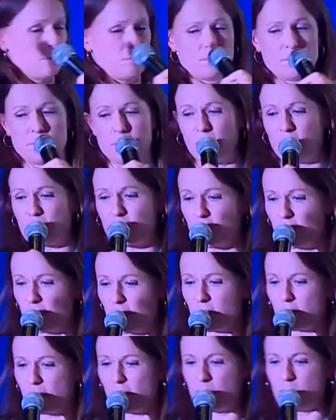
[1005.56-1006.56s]
Personal
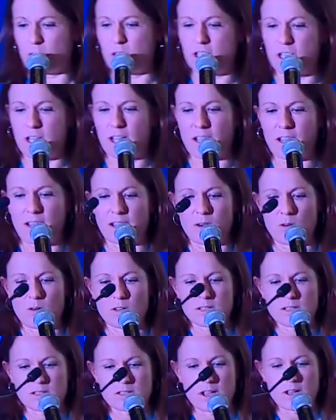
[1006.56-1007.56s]
coaching, I
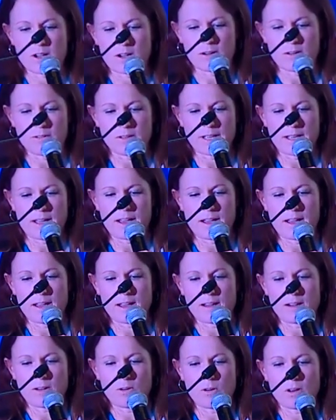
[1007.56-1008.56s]
also
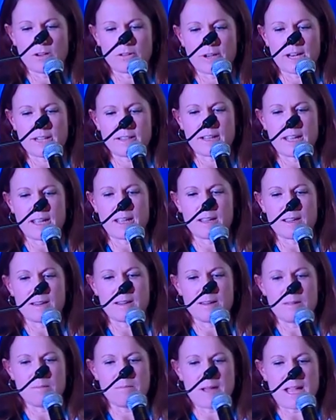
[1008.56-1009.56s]
already
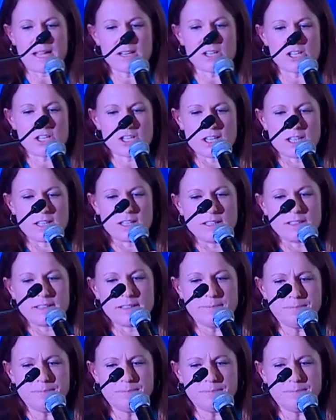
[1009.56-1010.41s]
mentioned